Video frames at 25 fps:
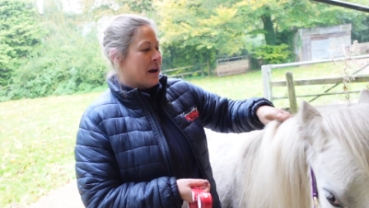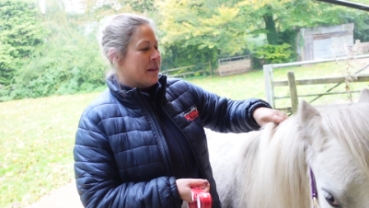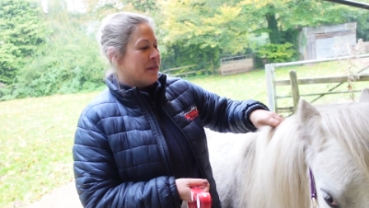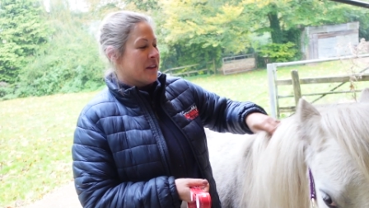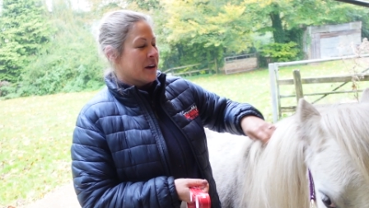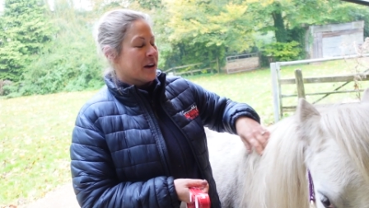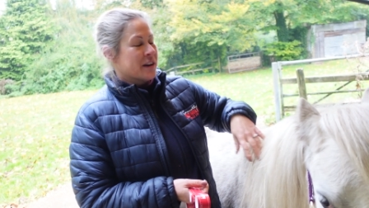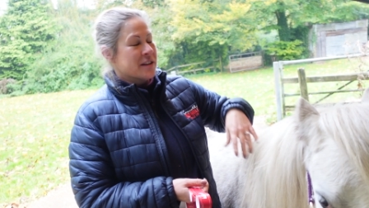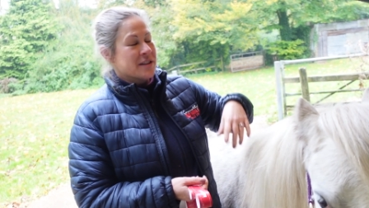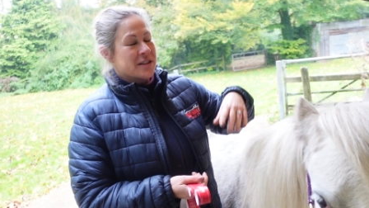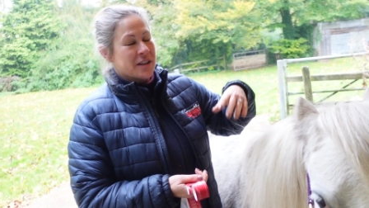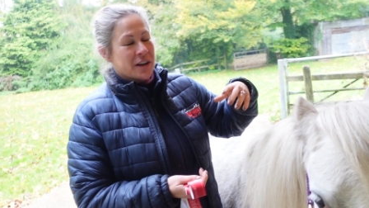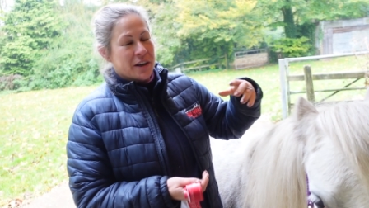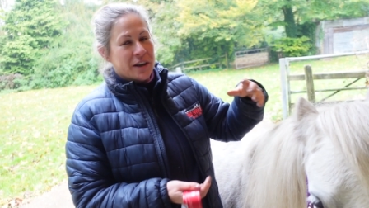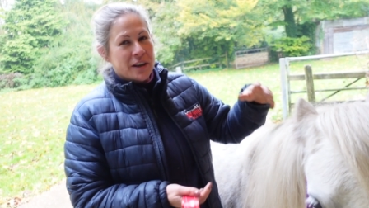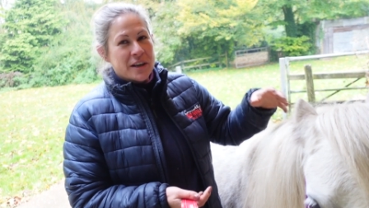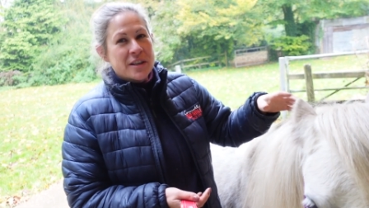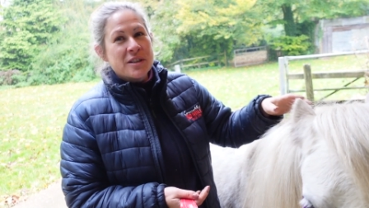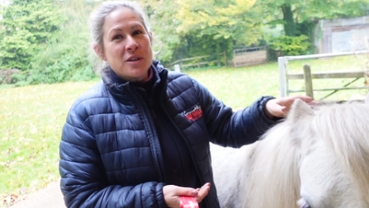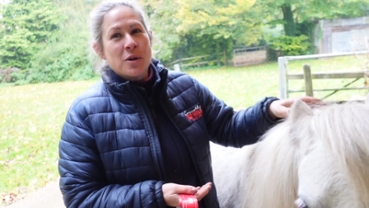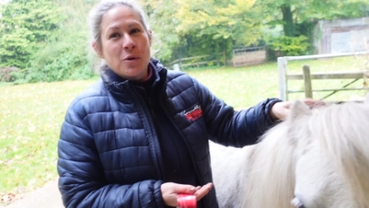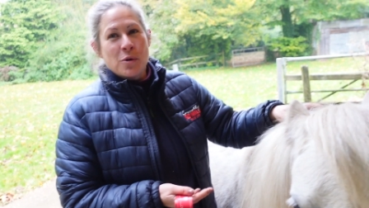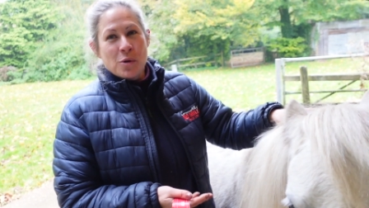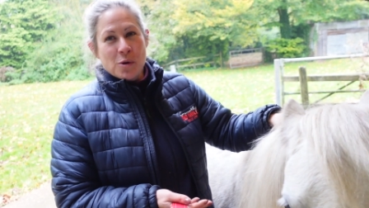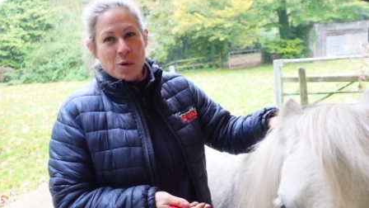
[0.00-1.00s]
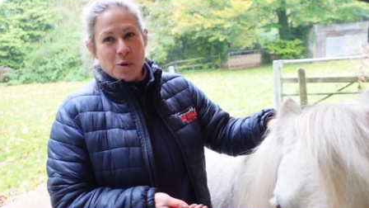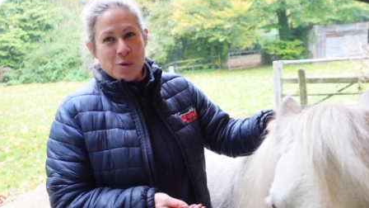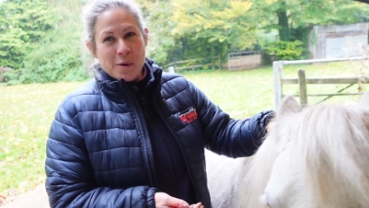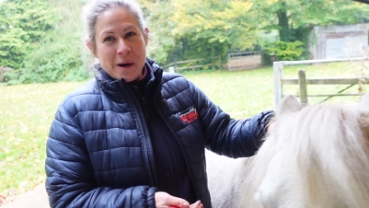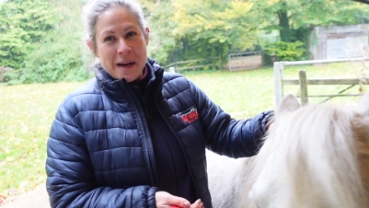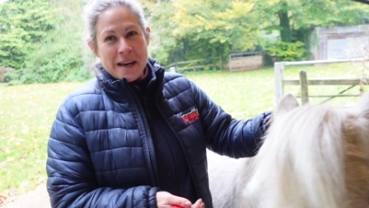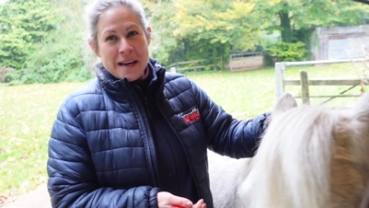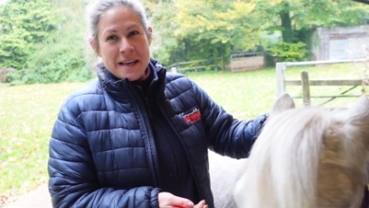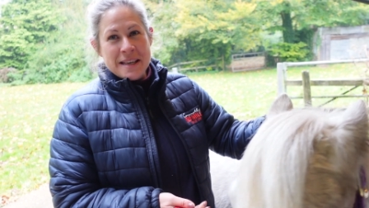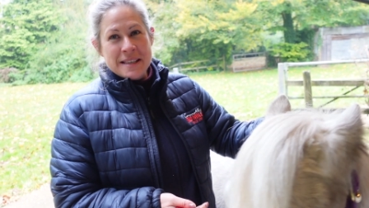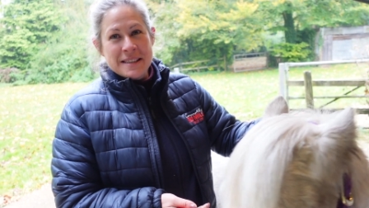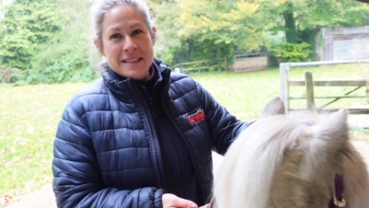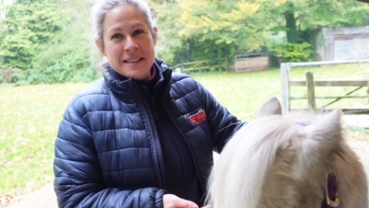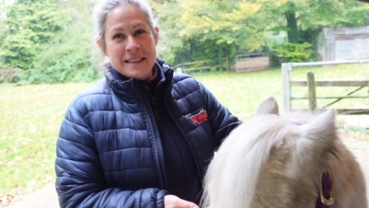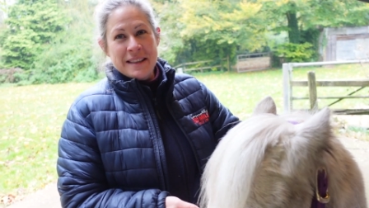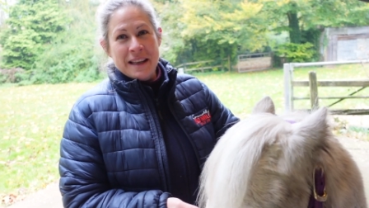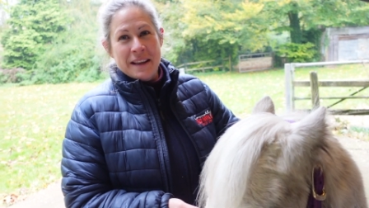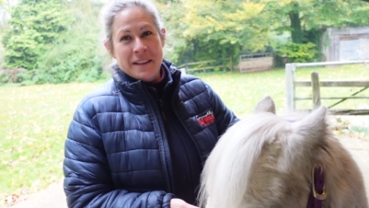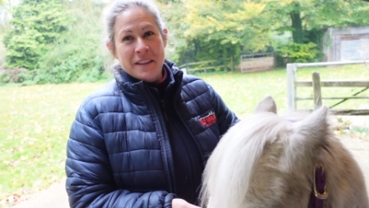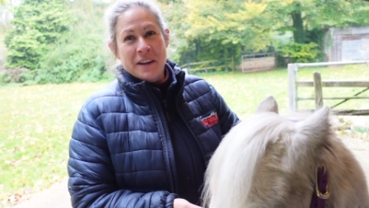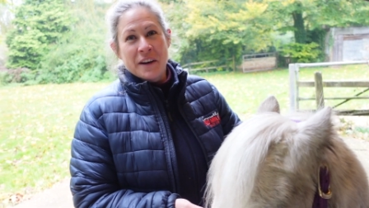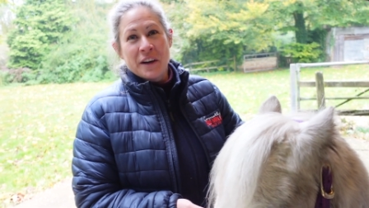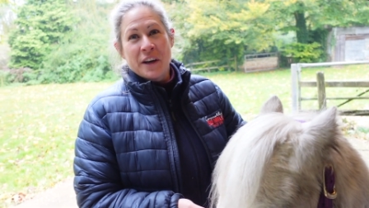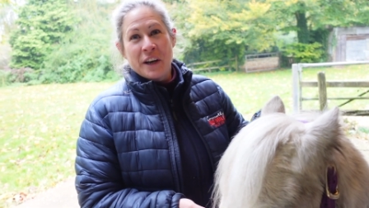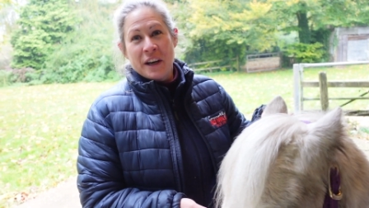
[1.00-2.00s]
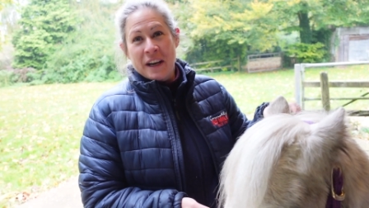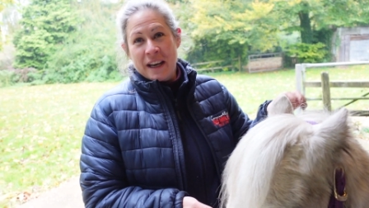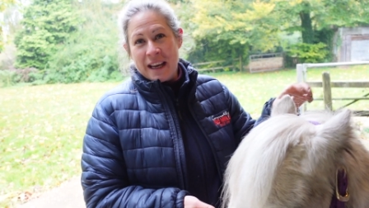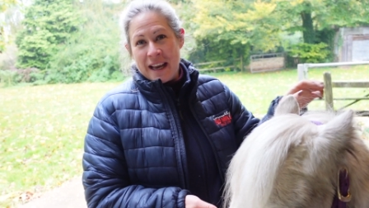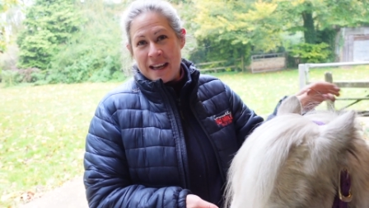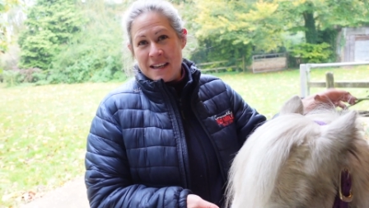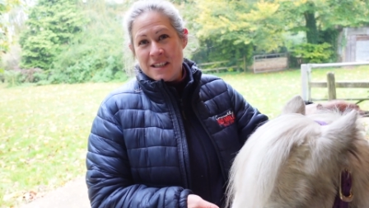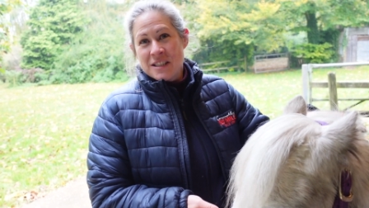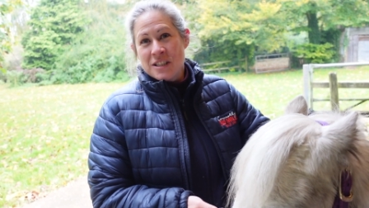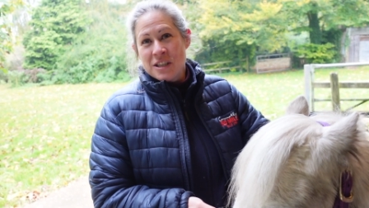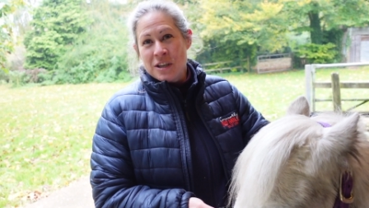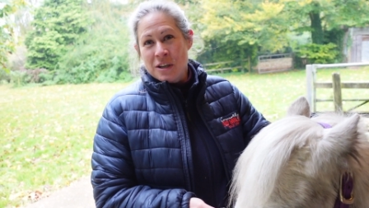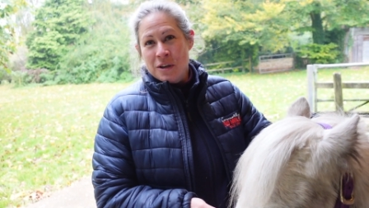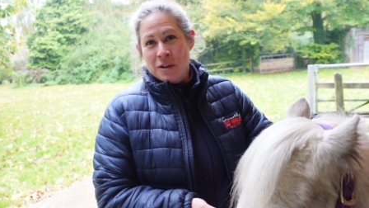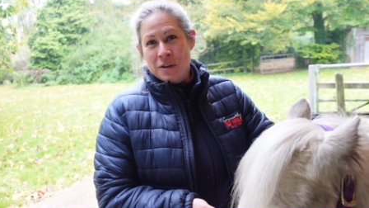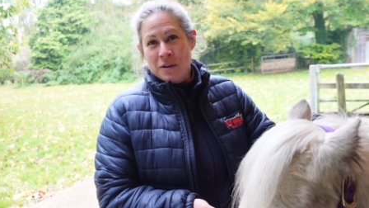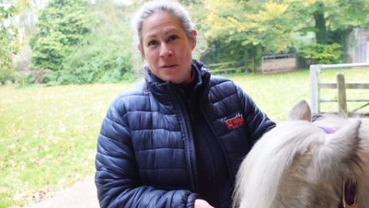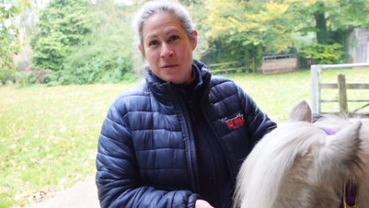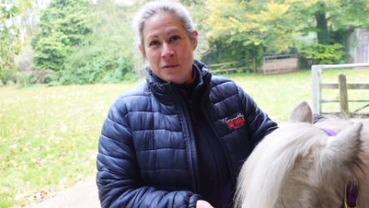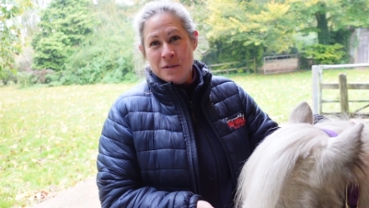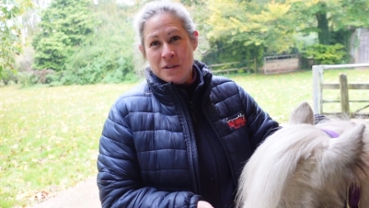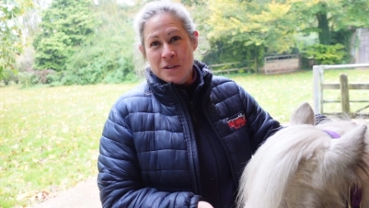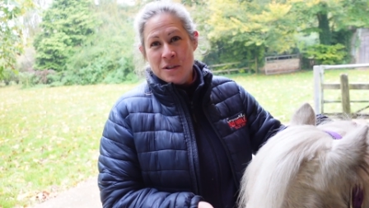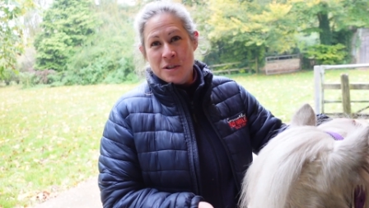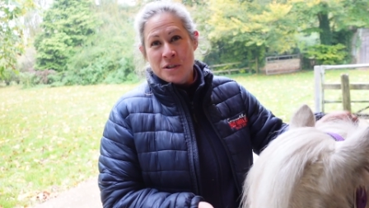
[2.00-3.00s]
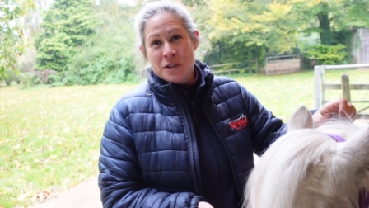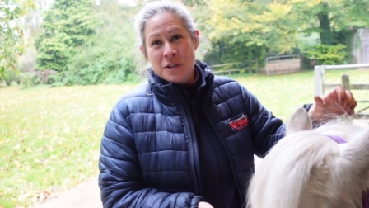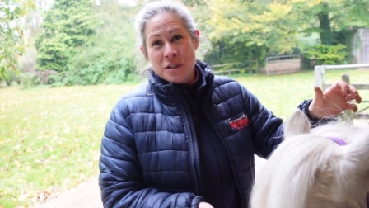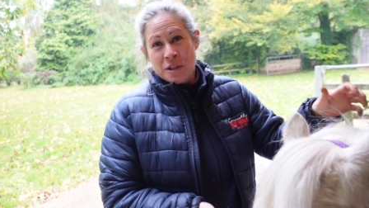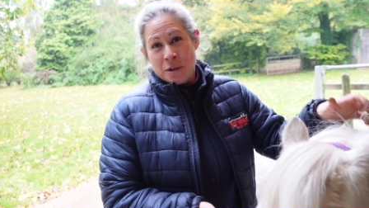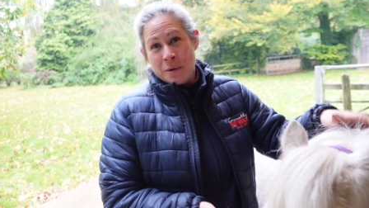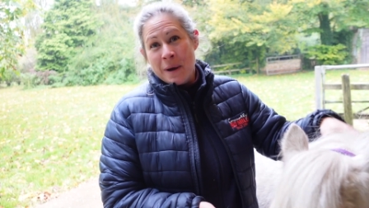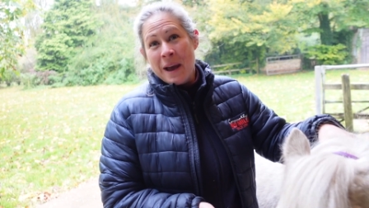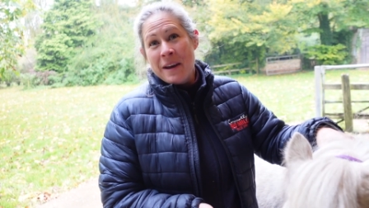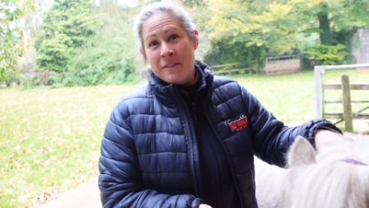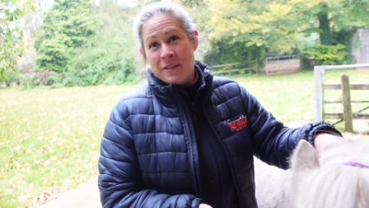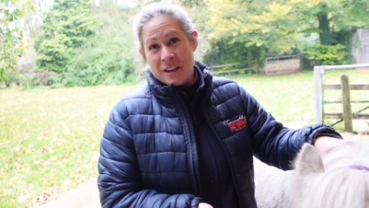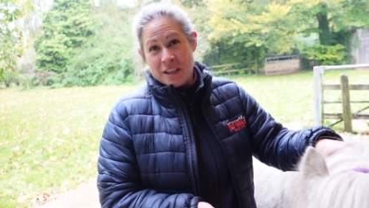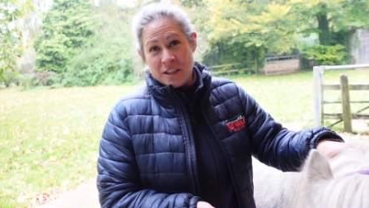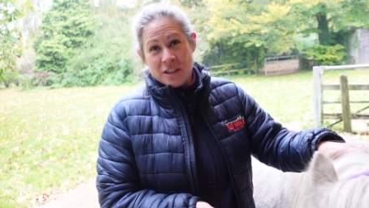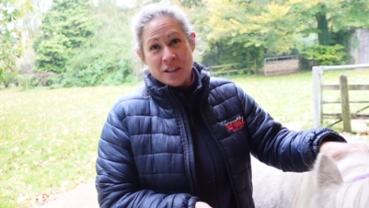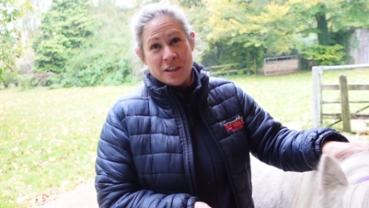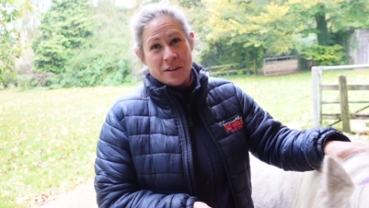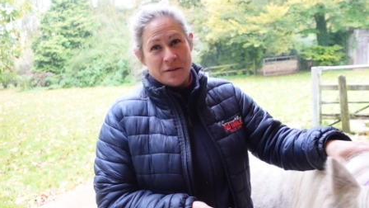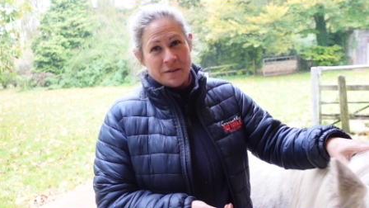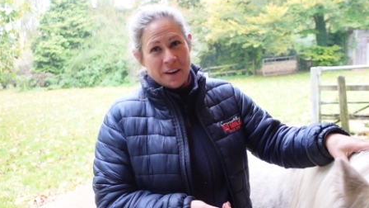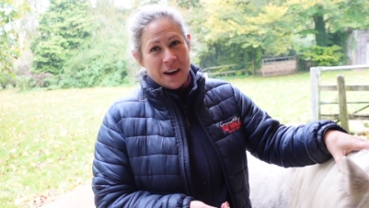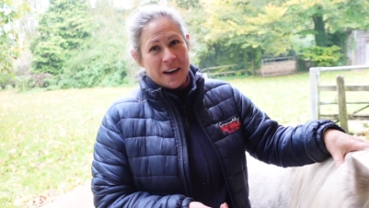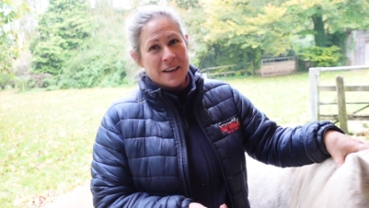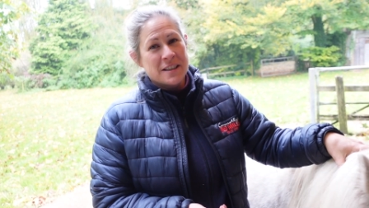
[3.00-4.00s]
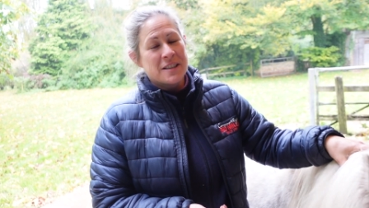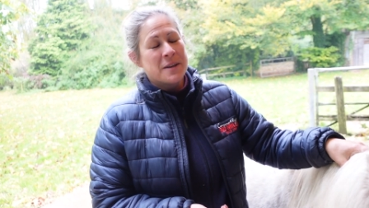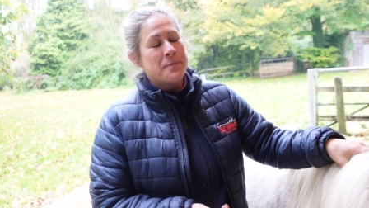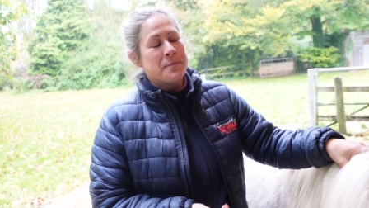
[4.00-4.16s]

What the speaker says: the concern is always that they're going to get too heavy, too fat.